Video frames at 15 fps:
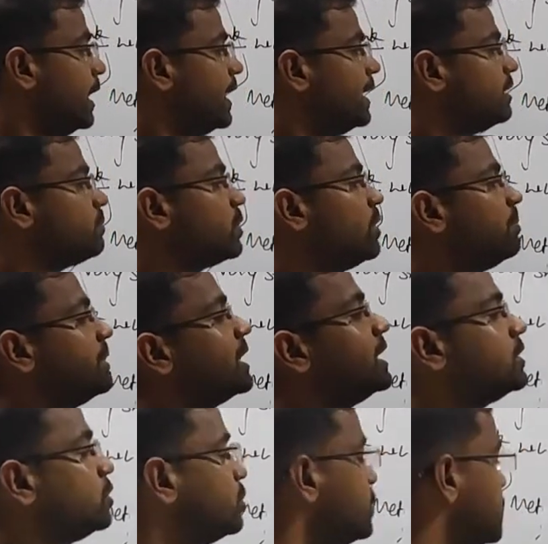and
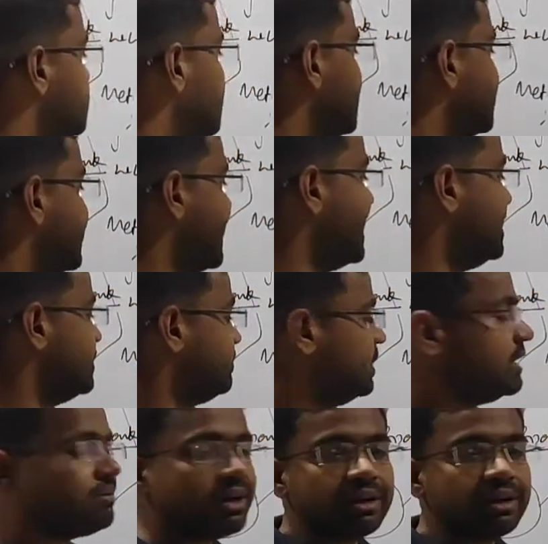propagate through space as wave,